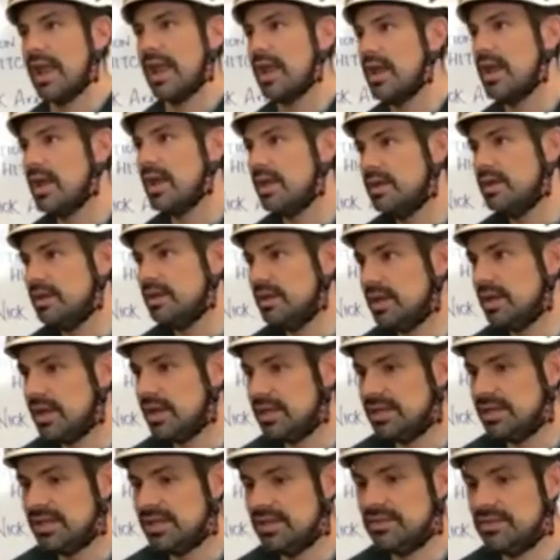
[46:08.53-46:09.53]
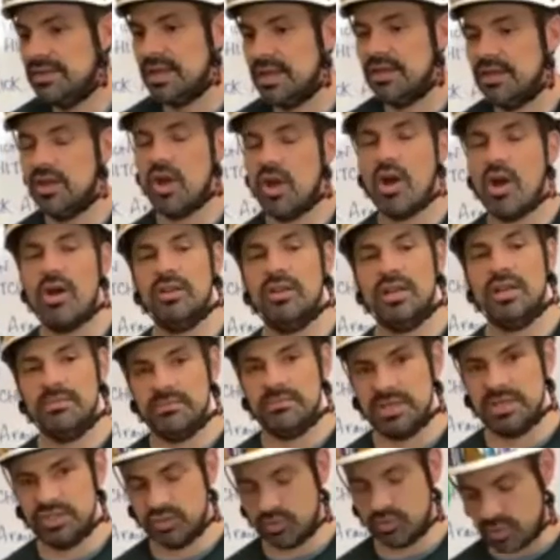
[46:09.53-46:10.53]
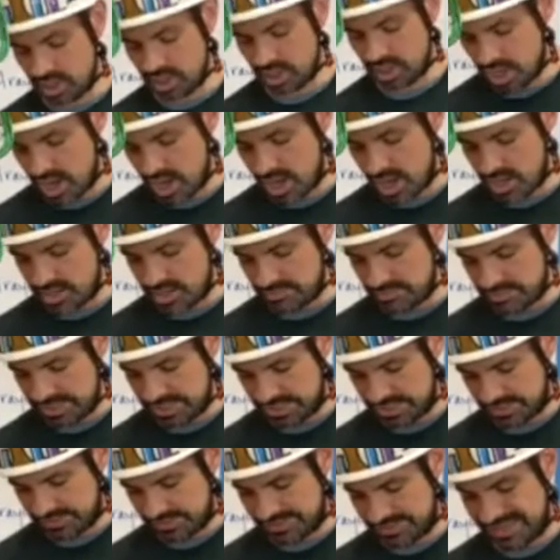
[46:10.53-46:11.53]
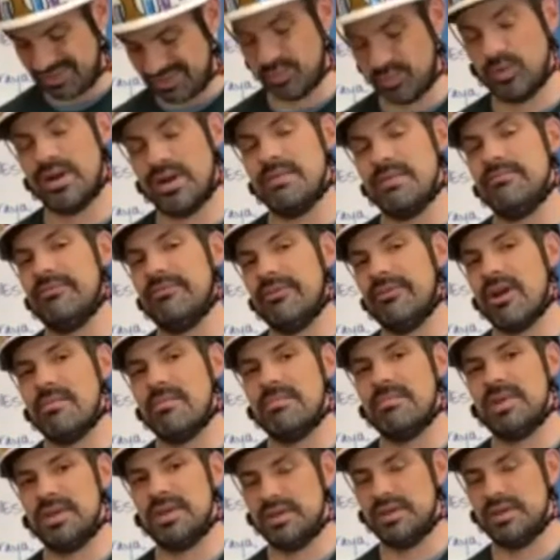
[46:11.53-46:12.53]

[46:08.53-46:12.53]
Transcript: And, and he said, Call it Michoacan because that's where I'm from and,